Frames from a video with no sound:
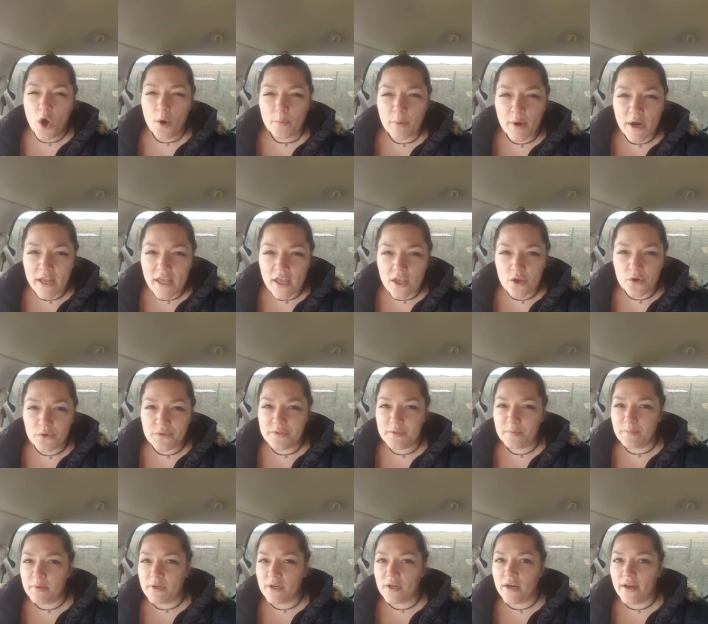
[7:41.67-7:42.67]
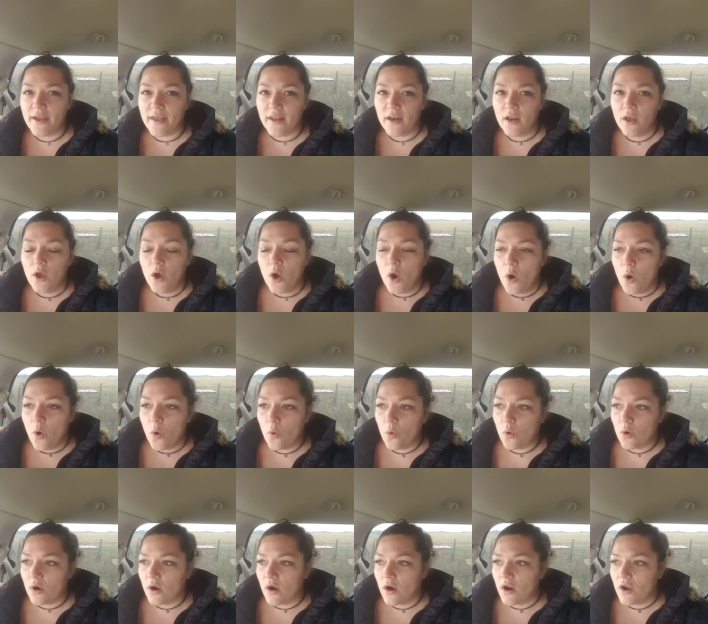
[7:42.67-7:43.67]
breaking your spirit
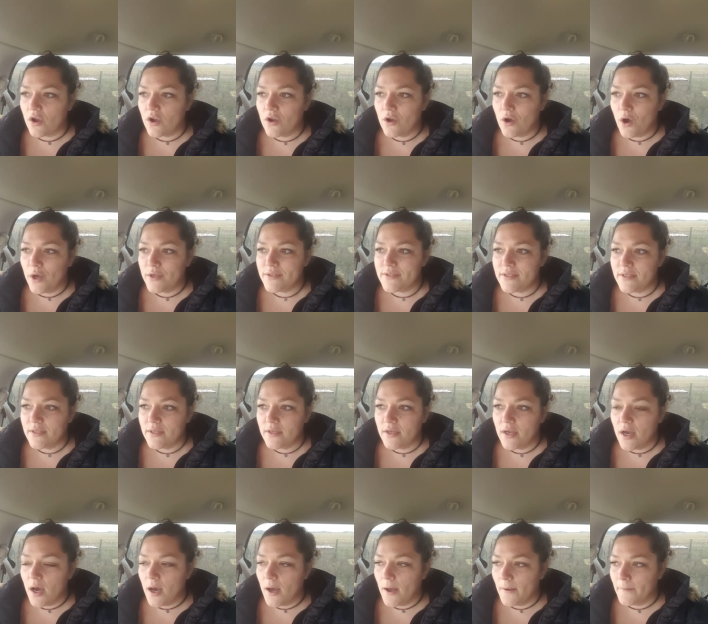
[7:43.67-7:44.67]
or causing